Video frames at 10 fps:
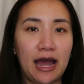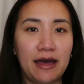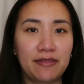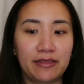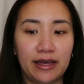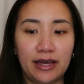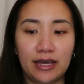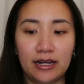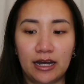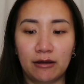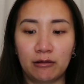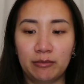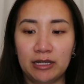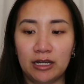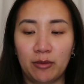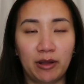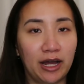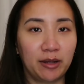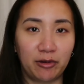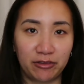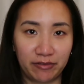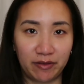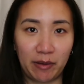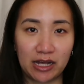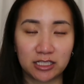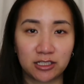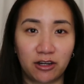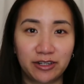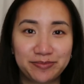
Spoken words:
and then I will be applying both of the masks on.